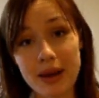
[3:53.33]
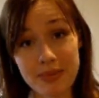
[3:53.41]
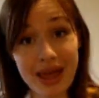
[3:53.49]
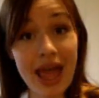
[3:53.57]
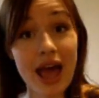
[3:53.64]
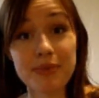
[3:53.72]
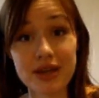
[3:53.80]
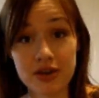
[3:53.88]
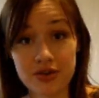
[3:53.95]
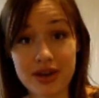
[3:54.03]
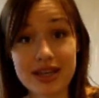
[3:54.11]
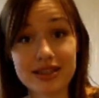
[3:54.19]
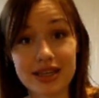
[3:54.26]
But I'm the
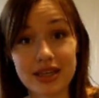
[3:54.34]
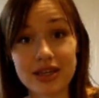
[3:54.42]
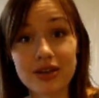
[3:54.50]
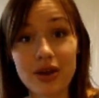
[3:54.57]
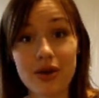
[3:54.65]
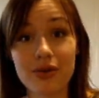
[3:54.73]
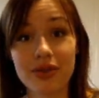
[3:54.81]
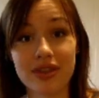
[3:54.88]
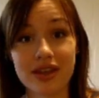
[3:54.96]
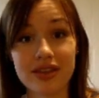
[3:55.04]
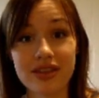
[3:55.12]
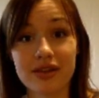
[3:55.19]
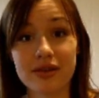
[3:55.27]
happy crazy,
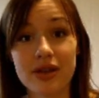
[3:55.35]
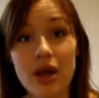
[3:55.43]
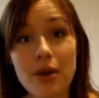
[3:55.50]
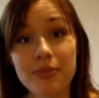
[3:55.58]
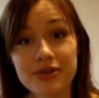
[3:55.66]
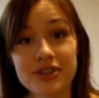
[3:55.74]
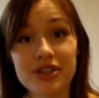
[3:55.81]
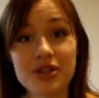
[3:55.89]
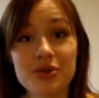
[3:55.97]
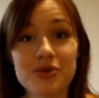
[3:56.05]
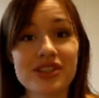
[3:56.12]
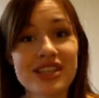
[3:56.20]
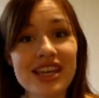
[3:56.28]
the
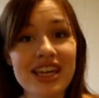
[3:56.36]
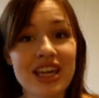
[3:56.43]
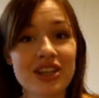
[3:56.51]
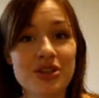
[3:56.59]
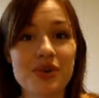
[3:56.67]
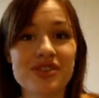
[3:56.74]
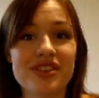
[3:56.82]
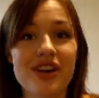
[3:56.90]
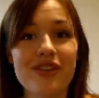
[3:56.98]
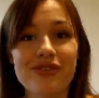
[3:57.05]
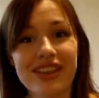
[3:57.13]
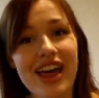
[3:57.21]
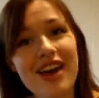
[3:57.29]
person who's singing to
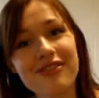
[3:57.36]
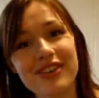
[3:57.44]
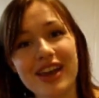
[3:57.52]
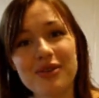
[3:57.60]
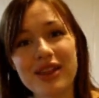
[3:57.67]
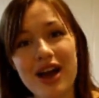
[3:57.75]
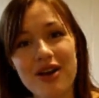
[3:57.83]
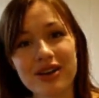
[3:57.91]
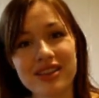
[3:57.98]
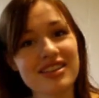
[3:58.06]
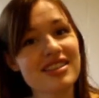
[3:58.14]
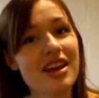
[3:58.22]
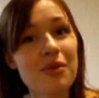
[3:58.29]
herself and laughing out
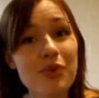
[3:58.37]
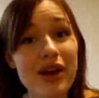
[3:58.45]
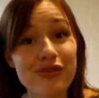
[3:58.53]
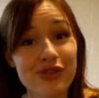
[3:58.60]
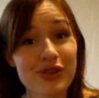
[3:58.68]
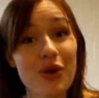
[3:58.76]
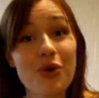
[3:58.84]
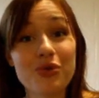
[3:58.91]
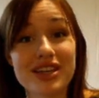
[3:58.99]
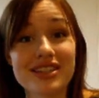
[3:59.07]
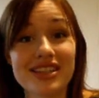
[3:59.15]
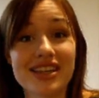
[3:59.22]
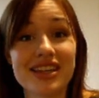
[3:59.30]
loud in the subway for
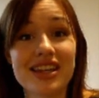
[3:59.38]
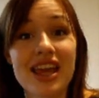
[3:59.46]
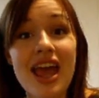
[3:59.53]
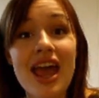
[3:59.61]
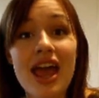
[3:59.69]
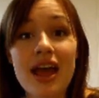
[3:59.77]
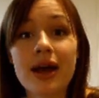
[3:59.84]
no reason,